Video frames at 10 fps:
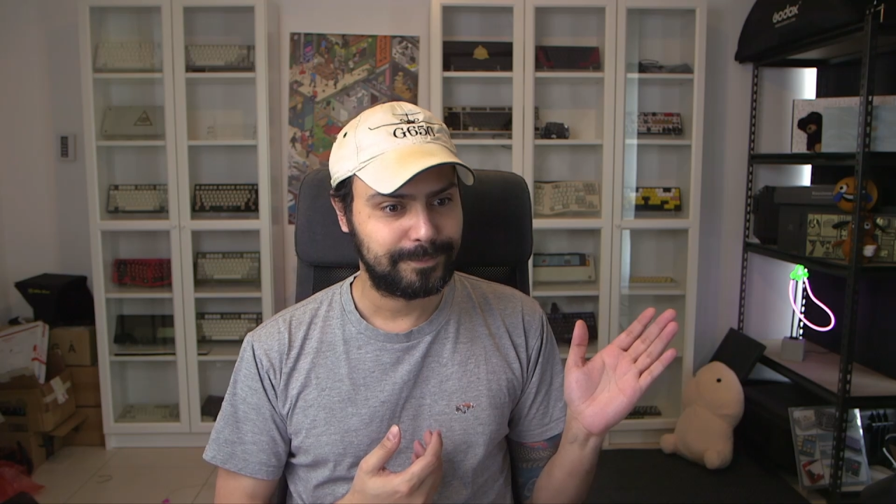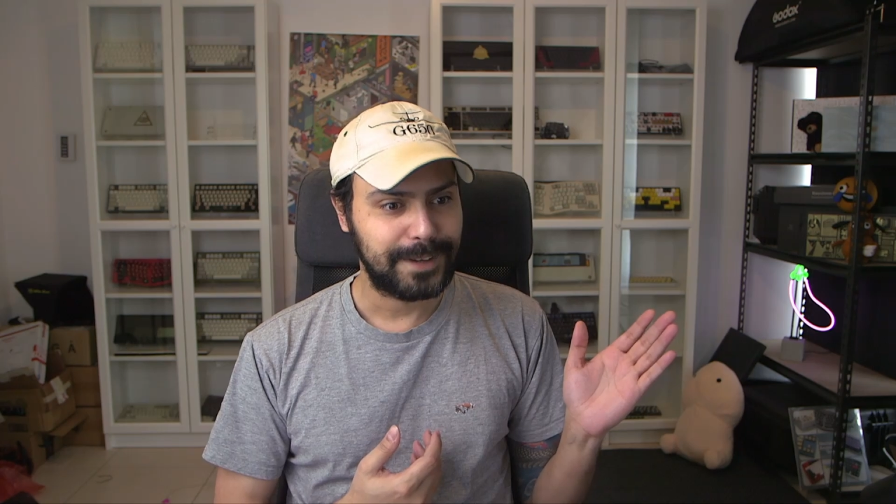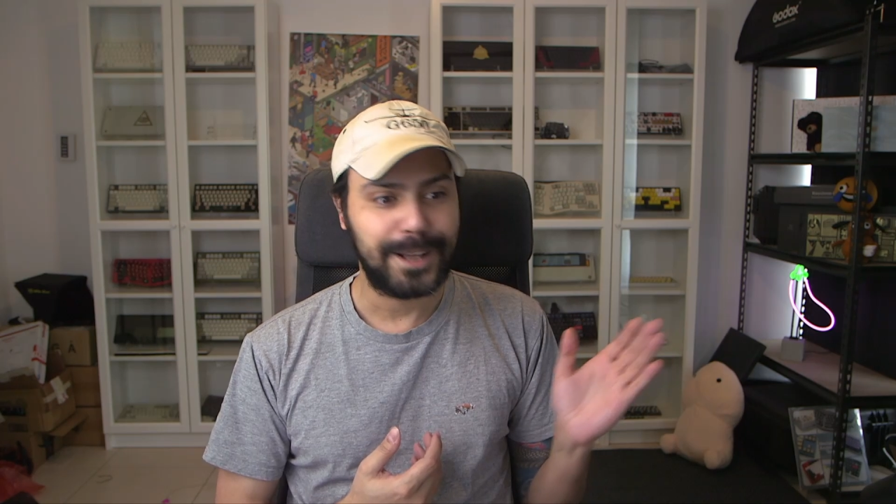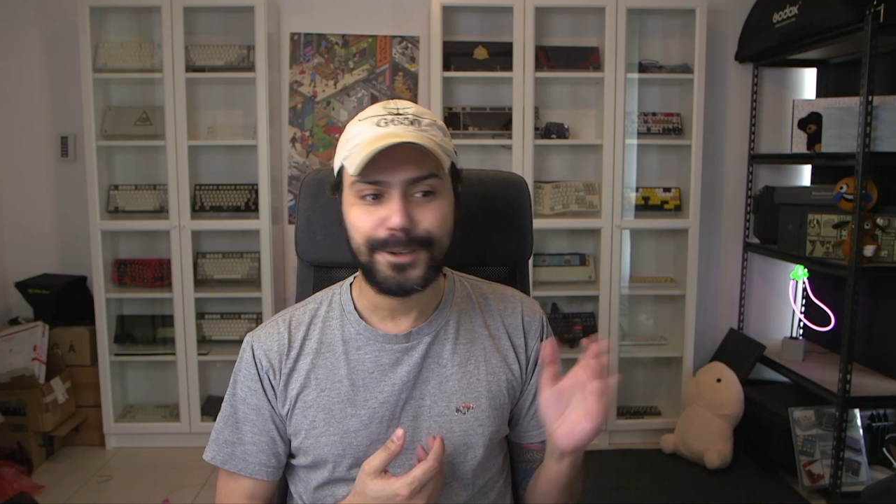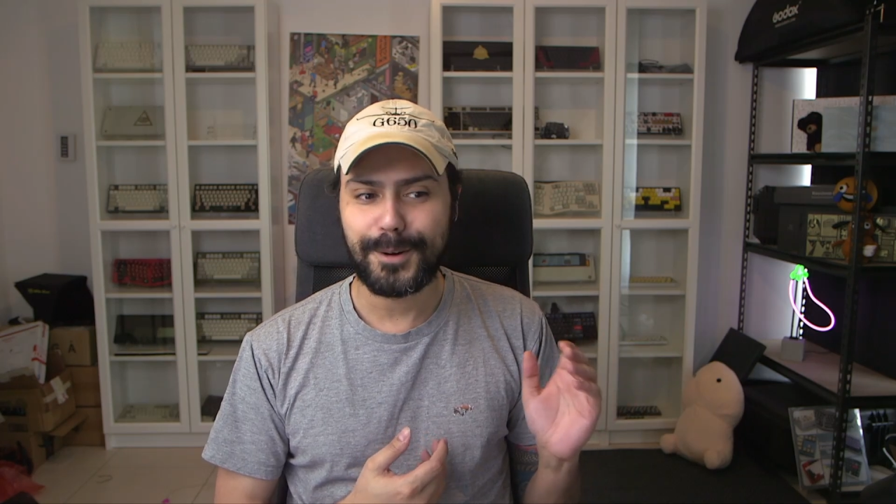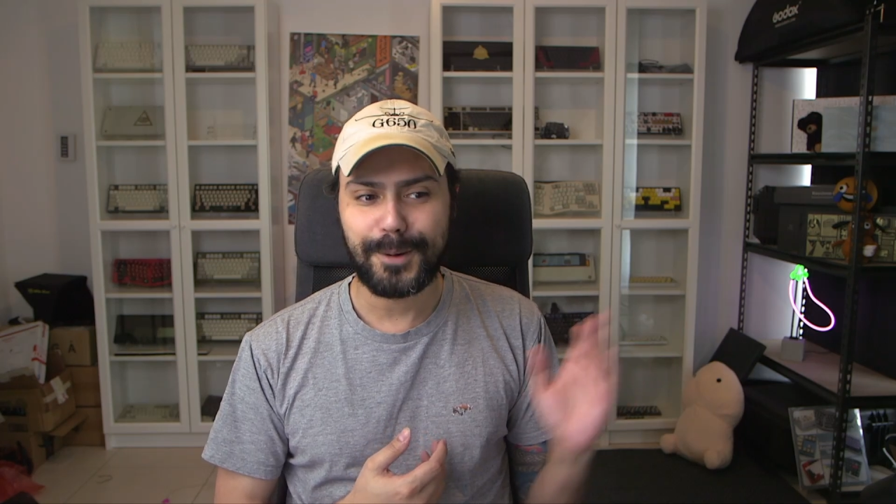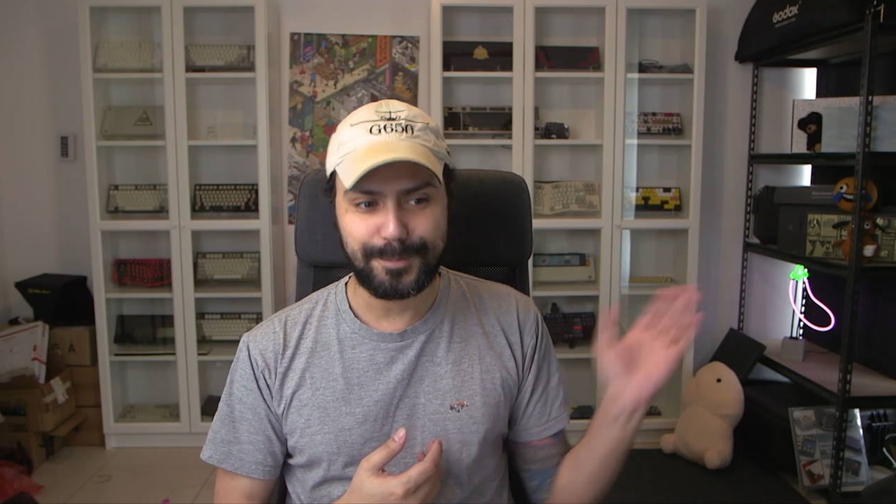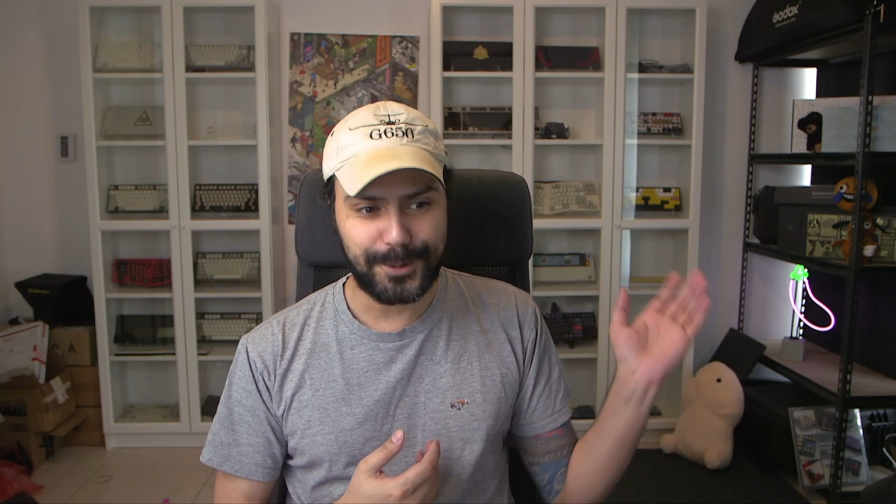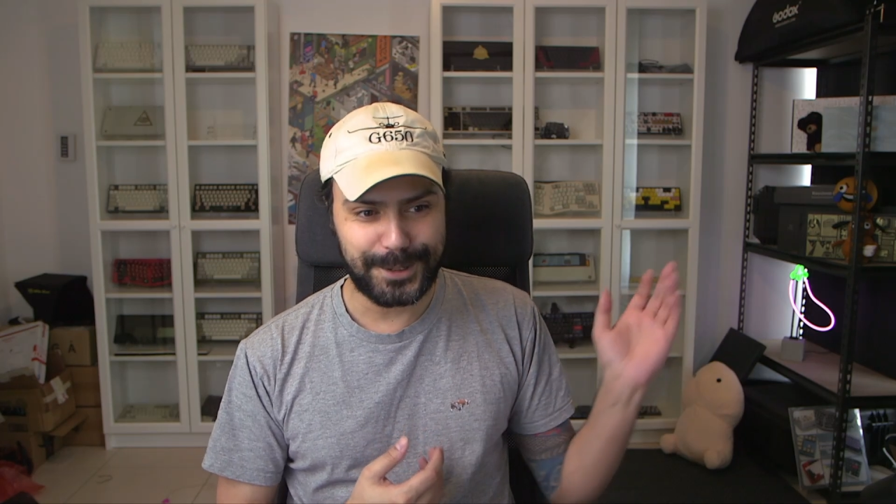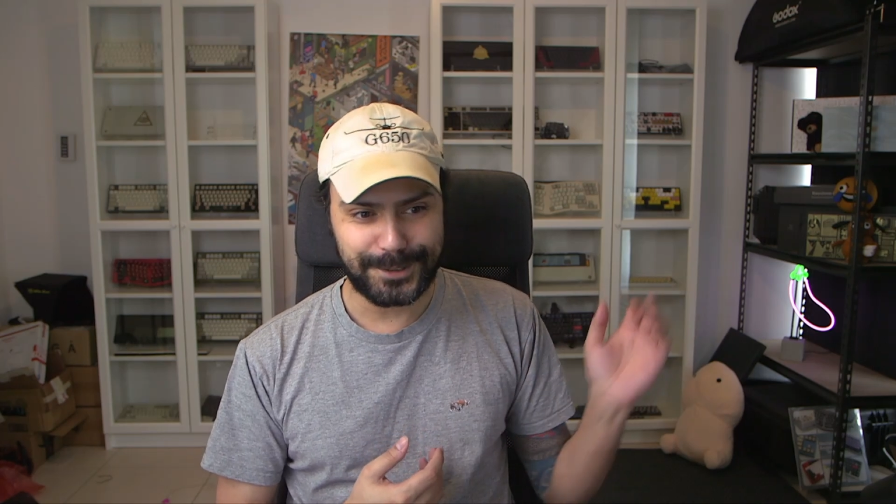I love how I
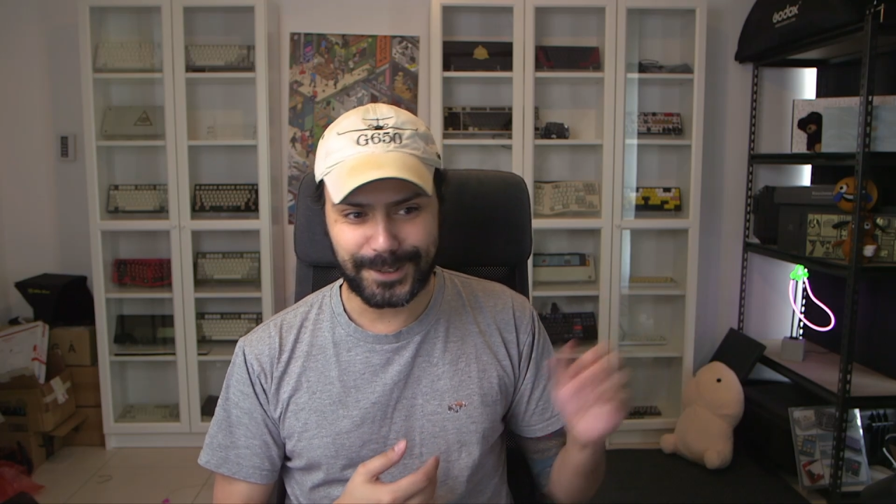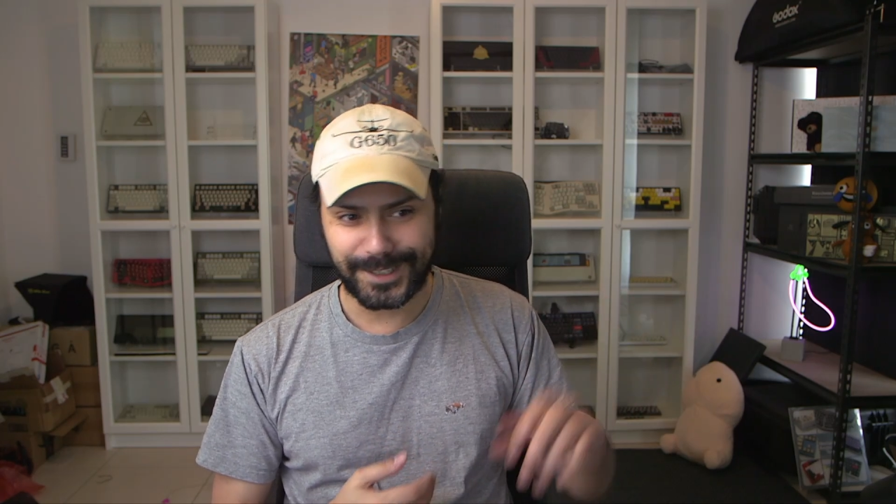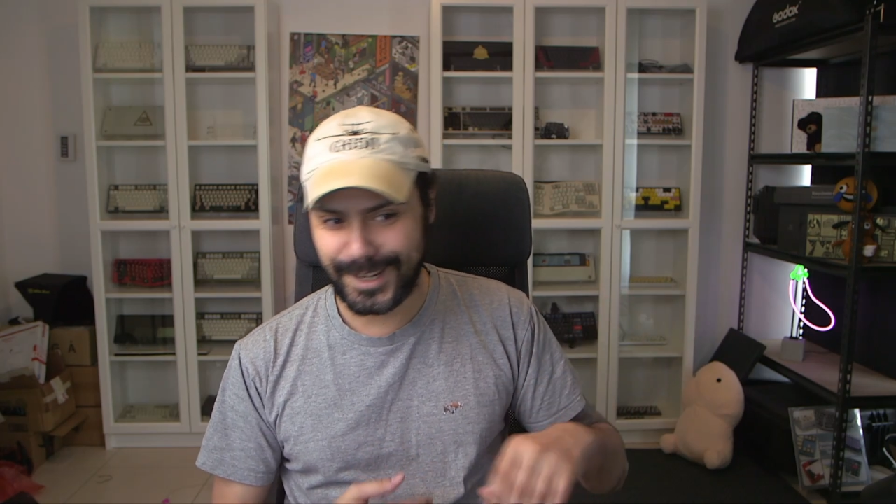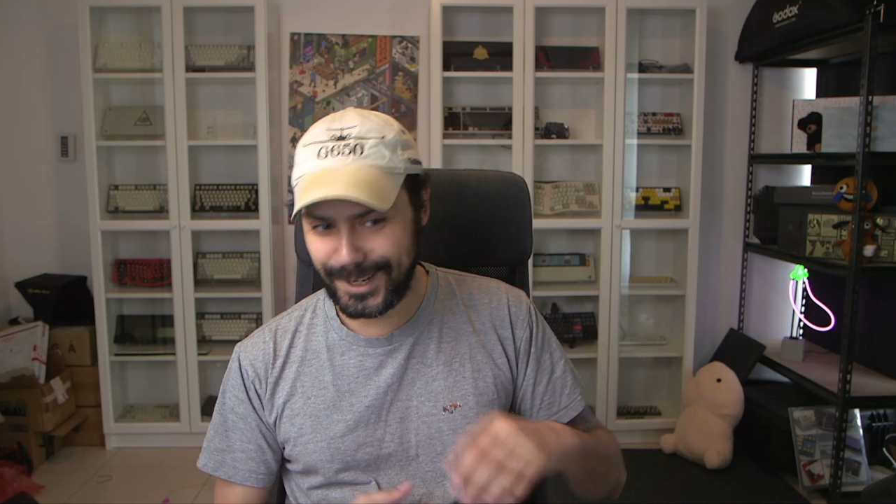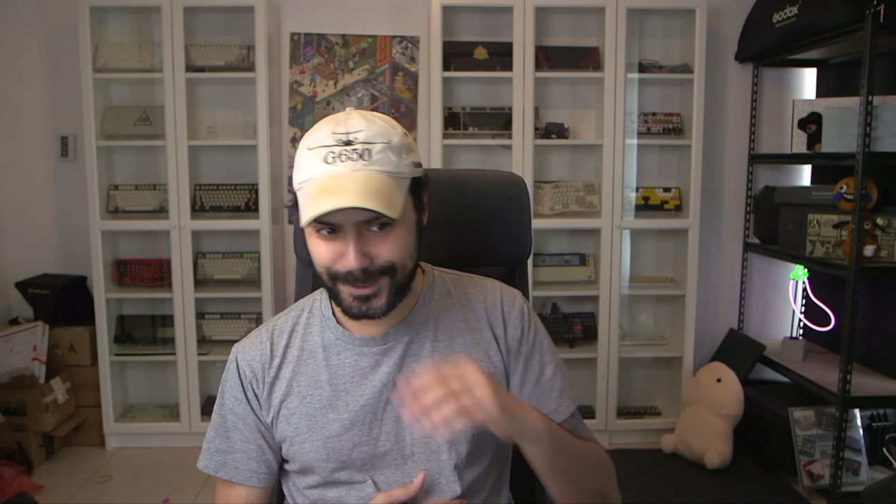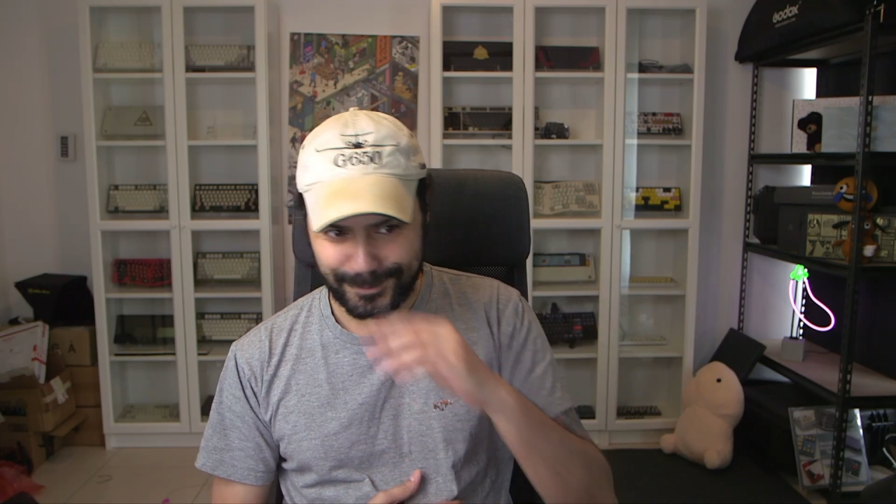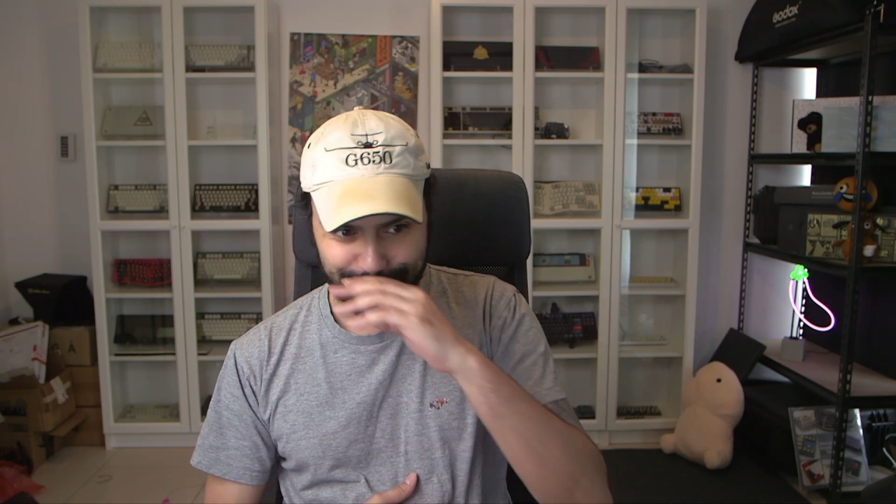pointed to the K.